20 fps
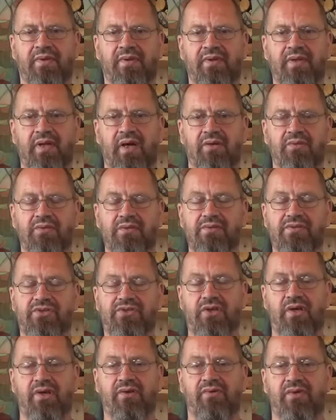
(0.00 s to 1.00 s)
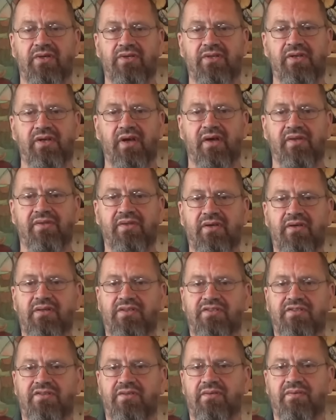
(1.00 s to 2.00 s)
Now, seriously, I think
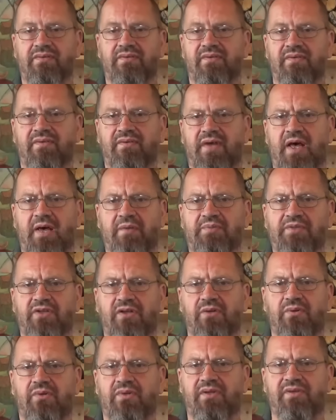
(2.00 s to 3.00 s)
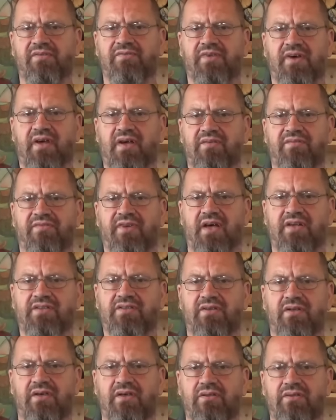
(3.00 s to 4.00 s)
it's absolutely fa
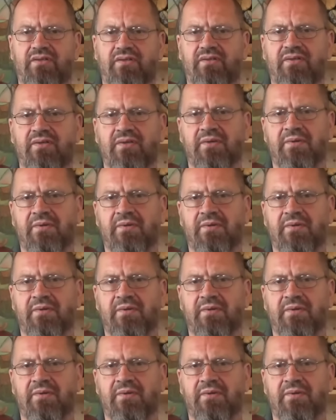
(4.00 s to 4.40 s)
fascinating.